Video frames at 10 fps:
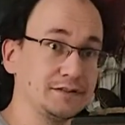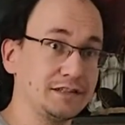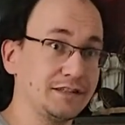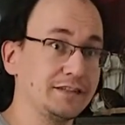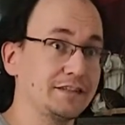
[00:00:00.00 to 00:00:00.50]

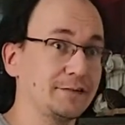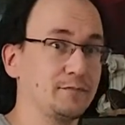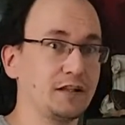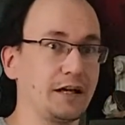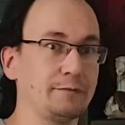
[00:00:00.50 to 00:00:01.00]
is
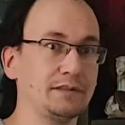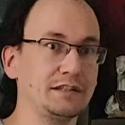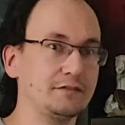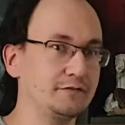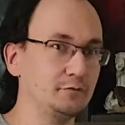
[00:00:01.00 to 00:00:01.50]
something I'm
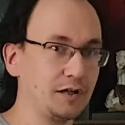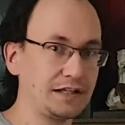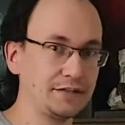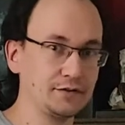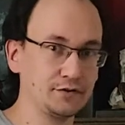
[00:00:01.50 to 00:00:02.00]
not
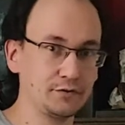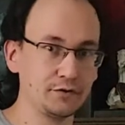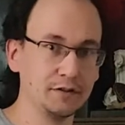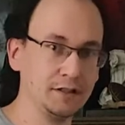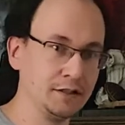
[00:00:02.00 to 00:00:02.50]
willing
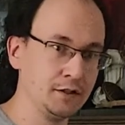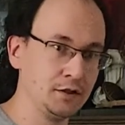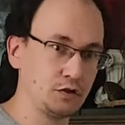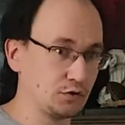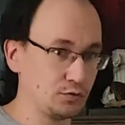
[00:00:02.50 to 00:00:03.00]
to
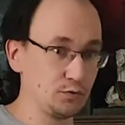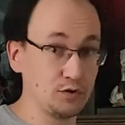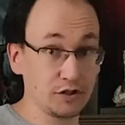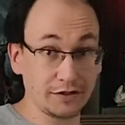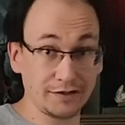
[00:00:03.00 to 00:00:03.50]
do
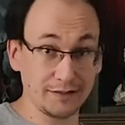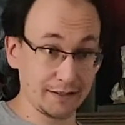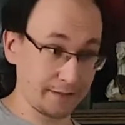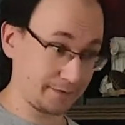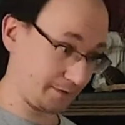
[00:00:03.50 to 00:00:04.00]
just
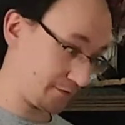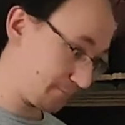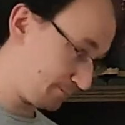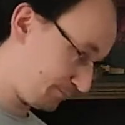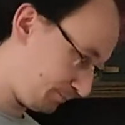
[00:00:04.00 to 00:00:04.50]
yet.
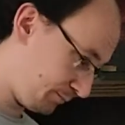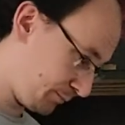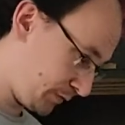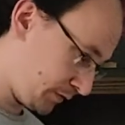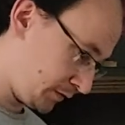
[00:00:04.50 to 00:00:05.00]

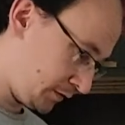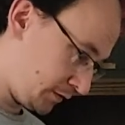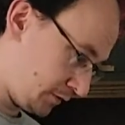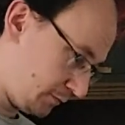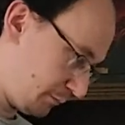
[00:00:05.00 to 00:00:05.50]

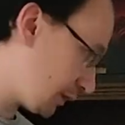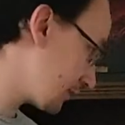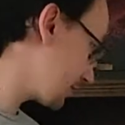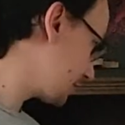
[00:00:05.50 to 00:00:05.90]
But,